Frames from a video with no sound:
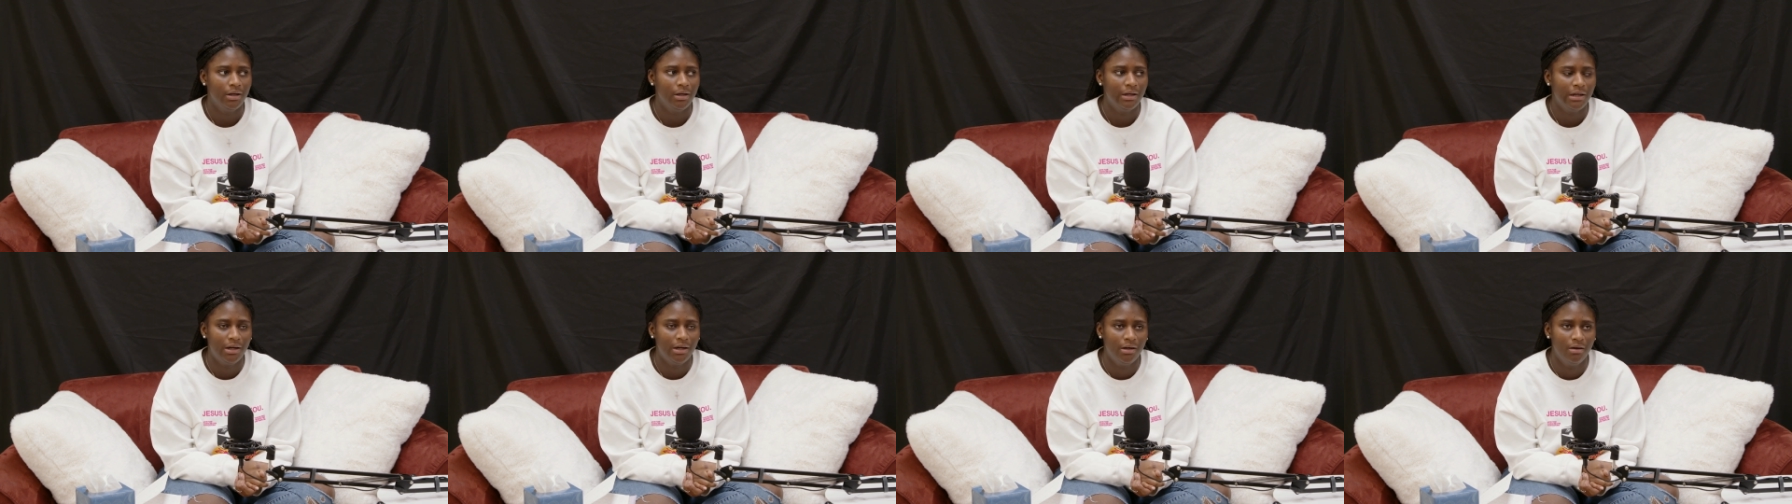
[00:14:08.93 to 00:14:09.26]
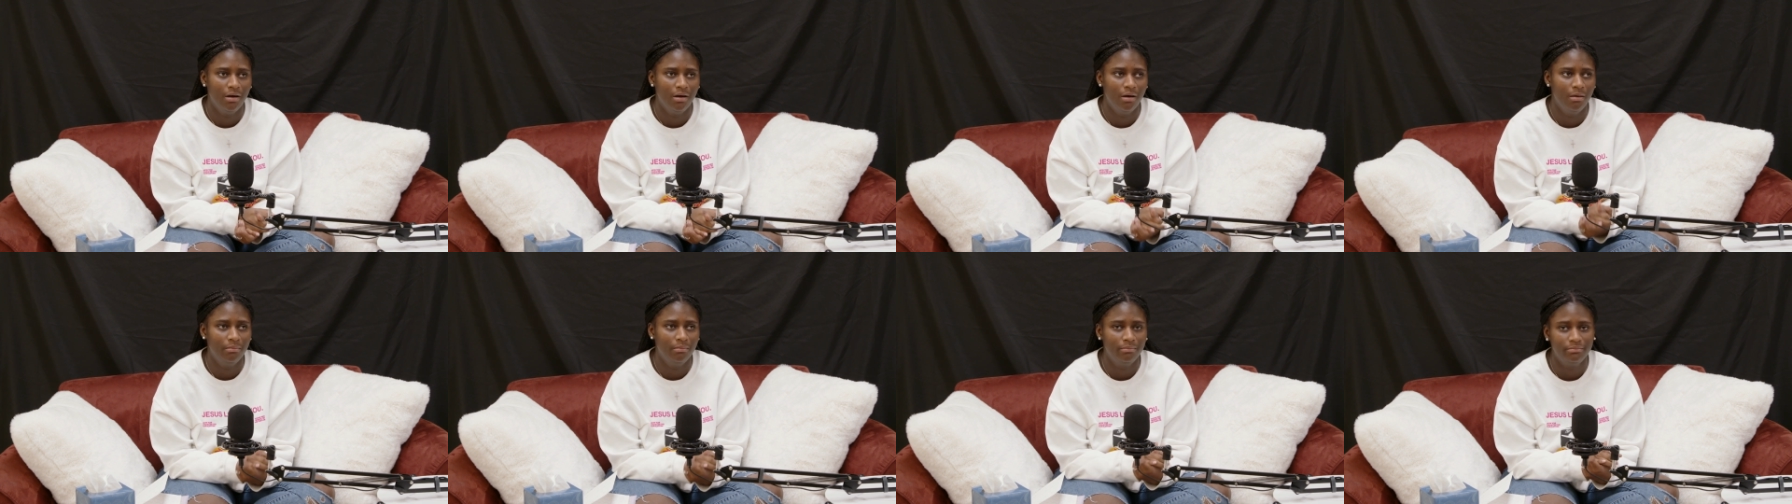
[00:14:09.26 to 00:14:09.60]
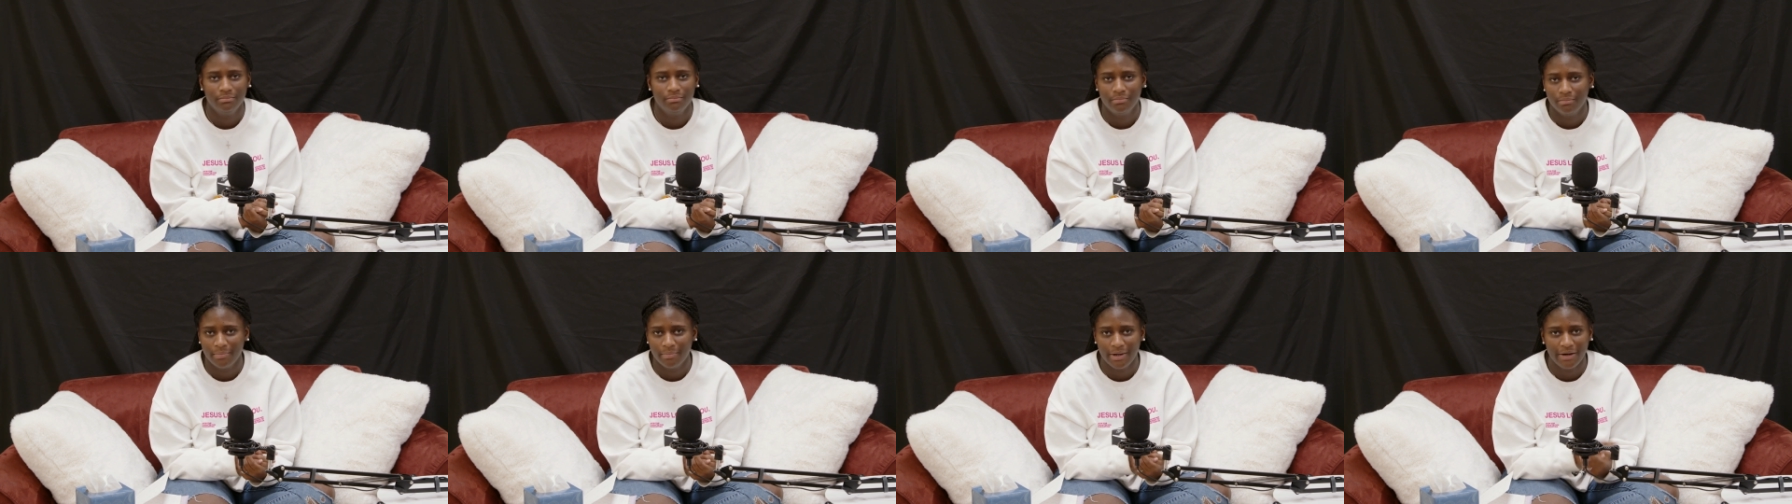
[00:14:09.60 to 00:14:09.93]

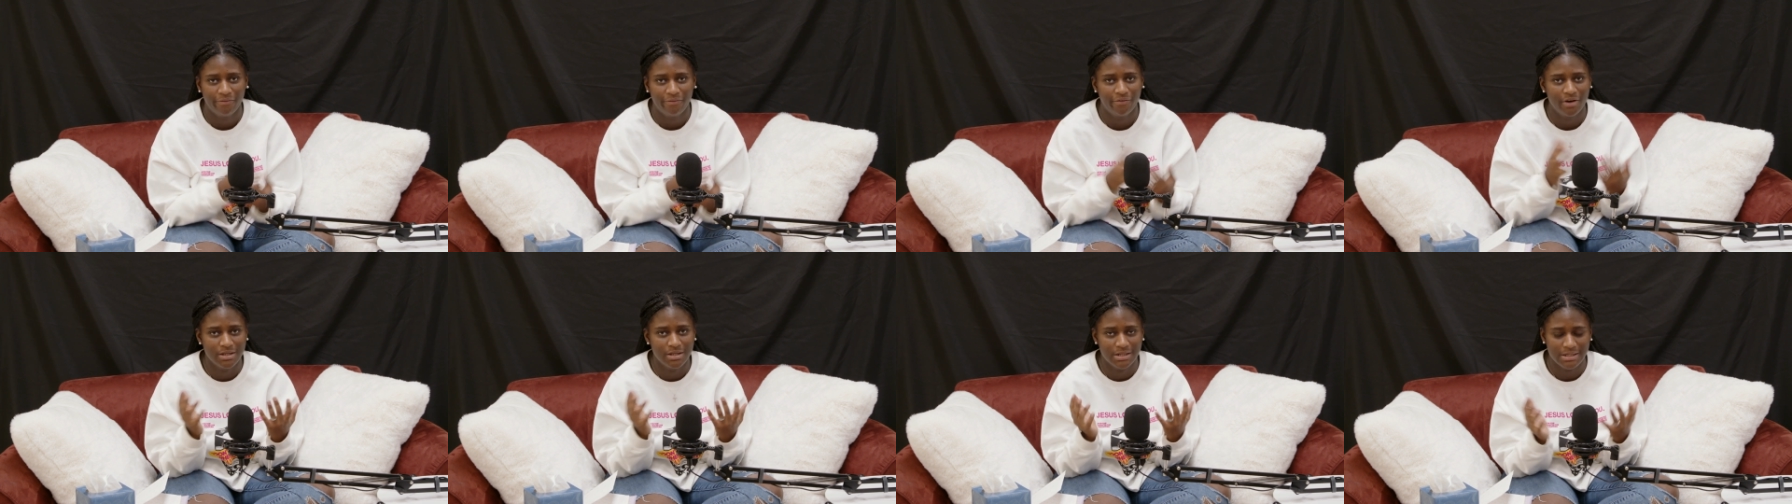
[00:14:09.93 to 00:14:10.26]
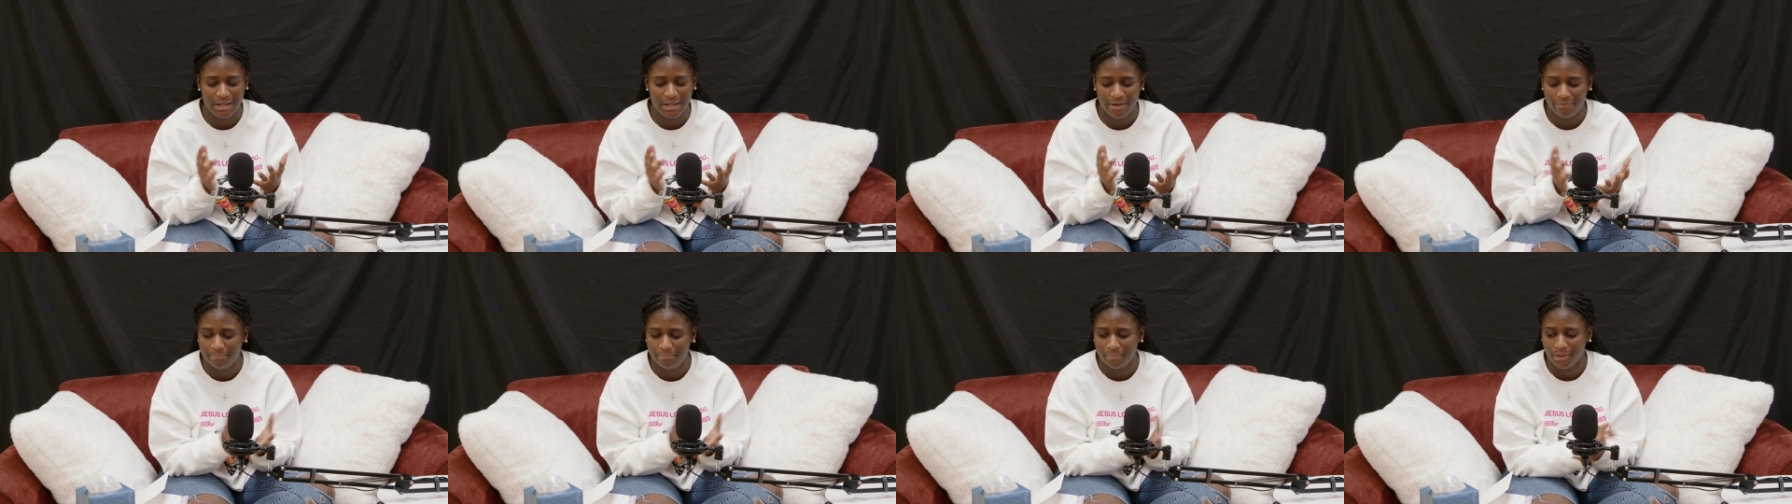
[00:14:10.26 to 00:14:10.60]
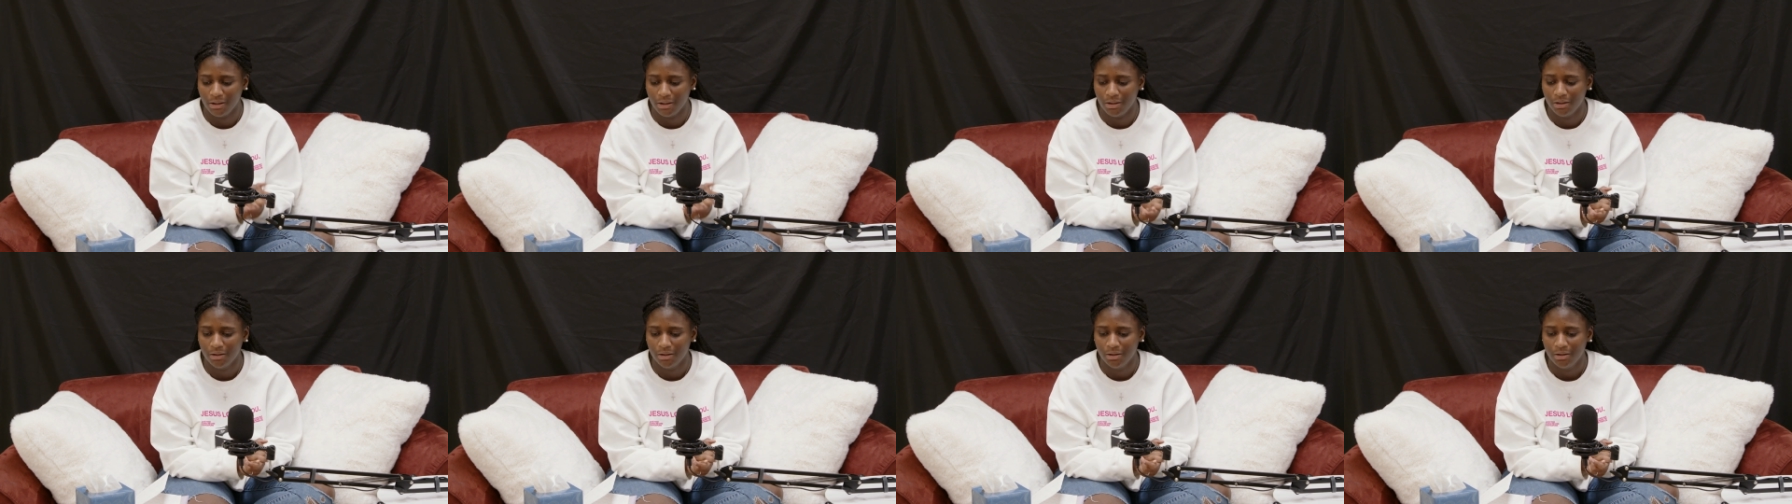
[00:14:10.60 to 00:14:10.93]
My friends left
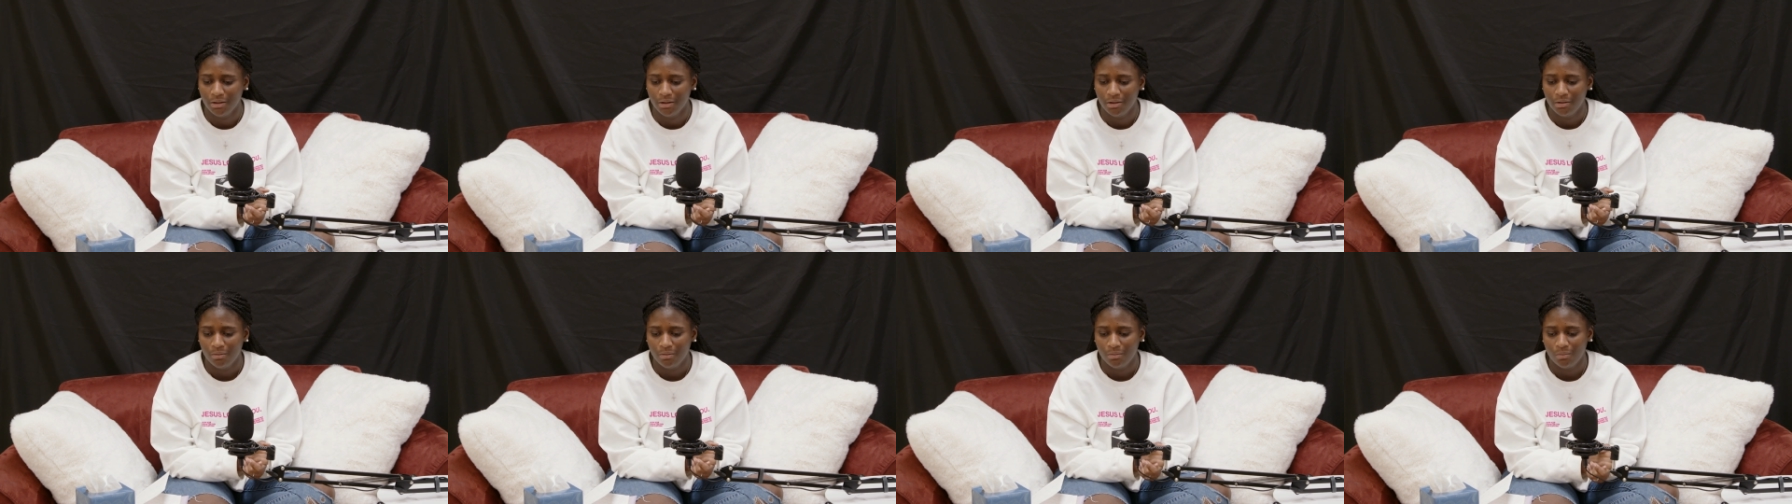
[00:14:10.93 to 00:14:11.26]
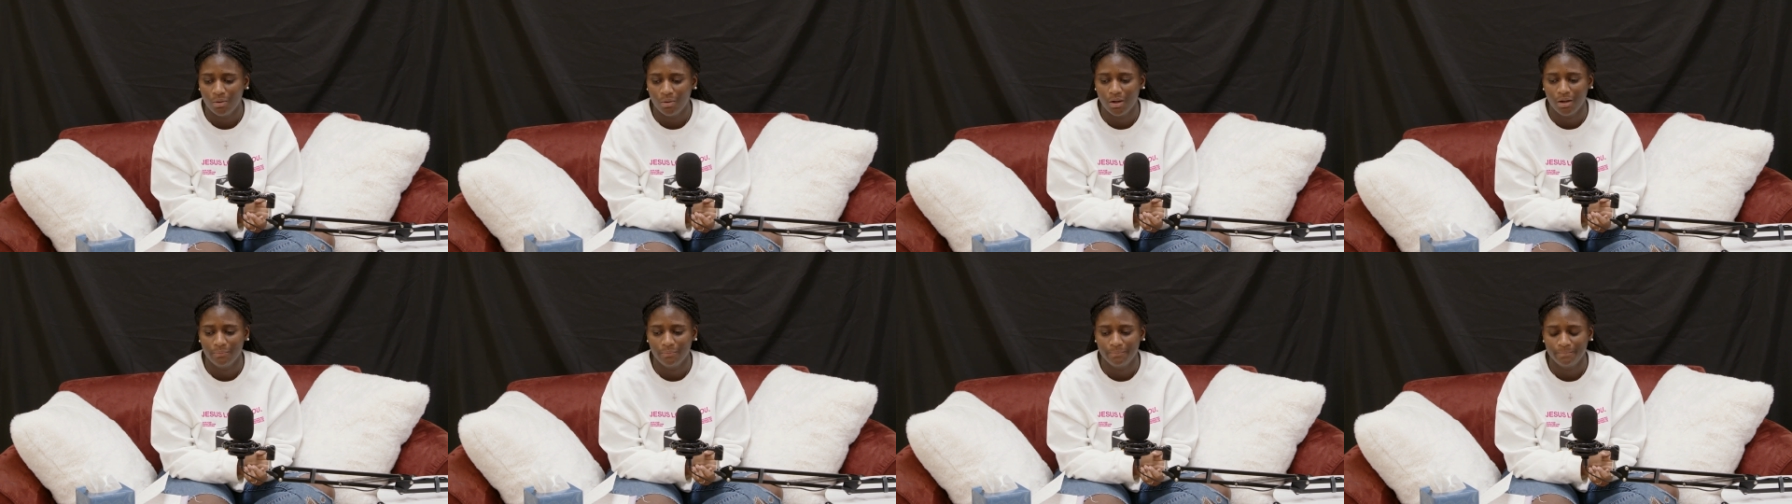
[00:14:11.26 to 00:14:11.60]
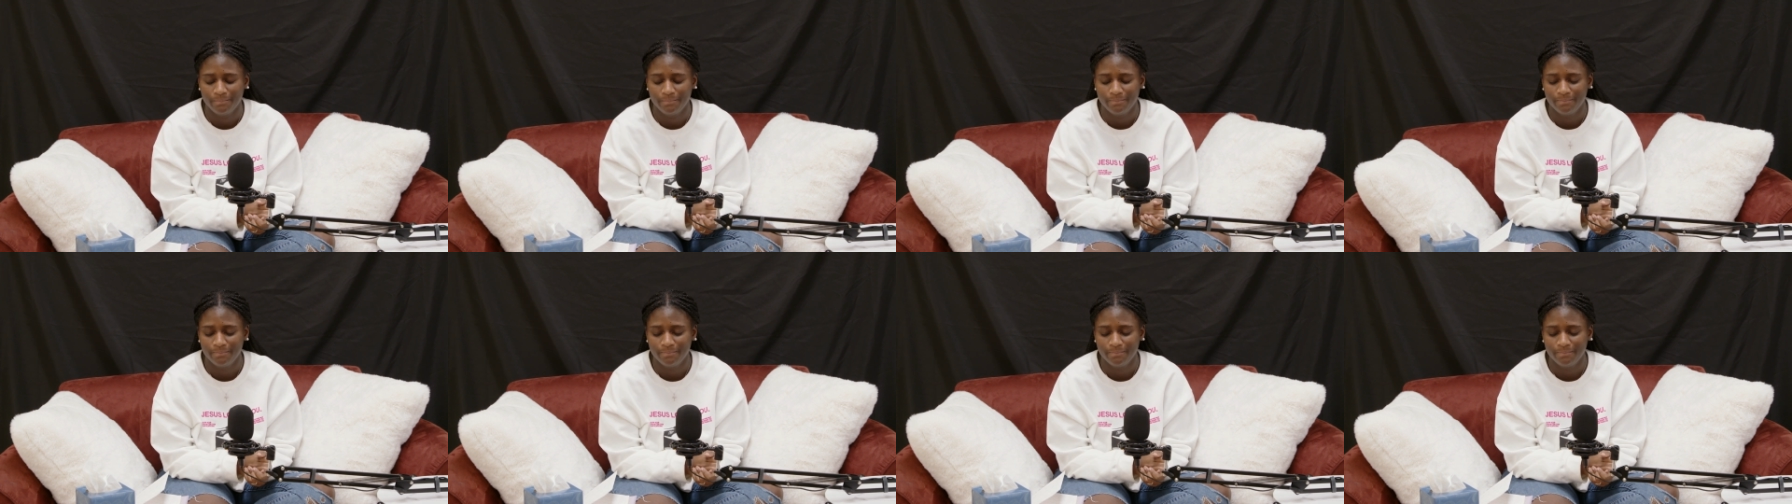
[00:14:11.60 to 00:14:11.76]
me. Well,